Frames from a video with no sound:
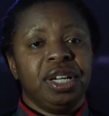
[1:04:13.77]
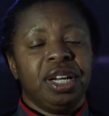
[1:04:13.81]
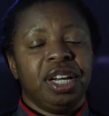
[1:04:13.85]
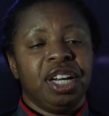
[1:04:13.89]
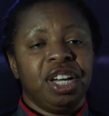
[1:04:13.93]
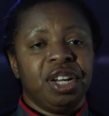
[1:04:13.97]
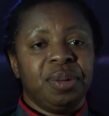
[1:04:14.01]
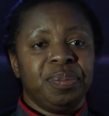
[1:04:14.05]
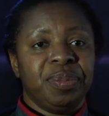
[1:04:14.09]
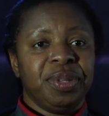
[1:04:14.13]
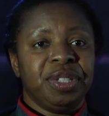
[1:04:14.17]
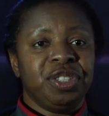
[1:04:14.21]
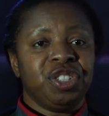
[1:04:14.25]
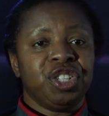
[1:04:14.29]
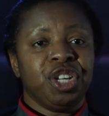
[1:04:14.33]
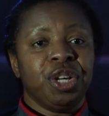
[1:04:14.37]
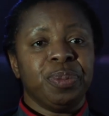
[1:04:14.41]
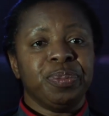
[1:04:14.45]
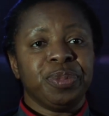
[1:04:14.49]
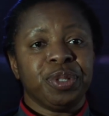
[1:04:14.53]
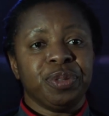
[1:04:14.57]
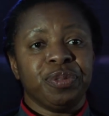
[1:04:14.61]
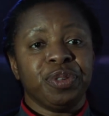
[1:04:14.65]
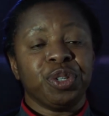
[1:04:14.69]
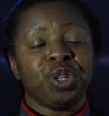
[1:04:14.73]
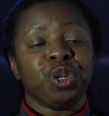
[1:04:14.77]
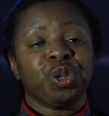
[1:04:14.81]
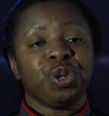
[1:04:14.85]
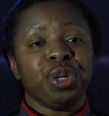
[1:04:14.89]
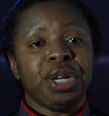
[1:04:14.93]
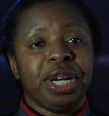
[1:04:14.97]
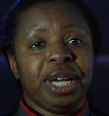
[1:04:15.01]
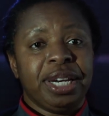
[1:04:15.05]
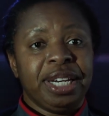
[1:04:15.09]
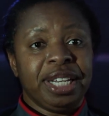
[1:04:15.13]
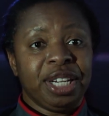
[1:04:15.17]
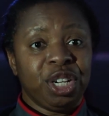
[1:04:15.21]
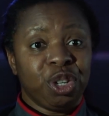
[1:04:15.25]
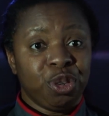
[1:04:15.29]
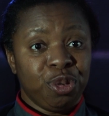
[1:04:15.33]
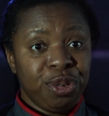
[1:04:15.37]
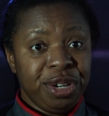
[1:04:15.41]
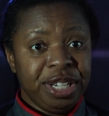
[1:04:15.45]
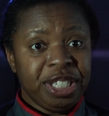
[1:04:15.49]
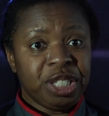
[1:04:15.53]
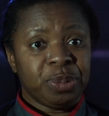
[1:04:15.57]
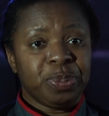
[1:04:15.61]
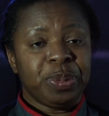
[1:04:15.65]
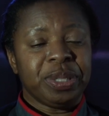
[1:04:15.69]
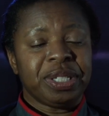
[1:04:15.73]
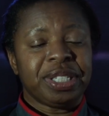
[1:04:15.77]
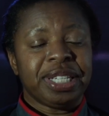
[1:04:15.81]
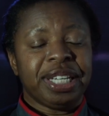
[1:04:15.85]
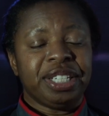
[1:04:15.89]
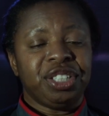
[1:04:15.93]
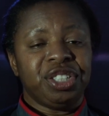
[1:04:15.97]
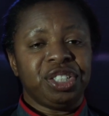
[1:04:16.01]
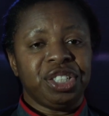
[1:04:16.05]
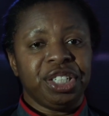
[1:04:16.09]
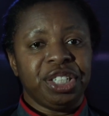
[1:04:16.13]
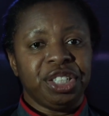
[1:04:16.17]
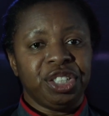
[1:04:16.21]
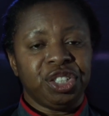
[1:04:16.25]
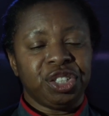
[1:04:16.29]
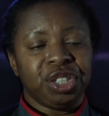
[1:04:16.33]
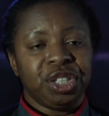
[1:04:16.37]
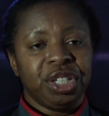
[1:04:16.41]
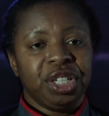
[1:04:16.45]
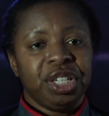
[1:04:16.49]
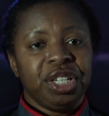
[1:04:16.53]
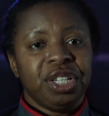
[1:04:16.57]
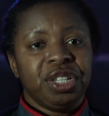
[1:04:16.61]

um, in terms of a, an increased percentage.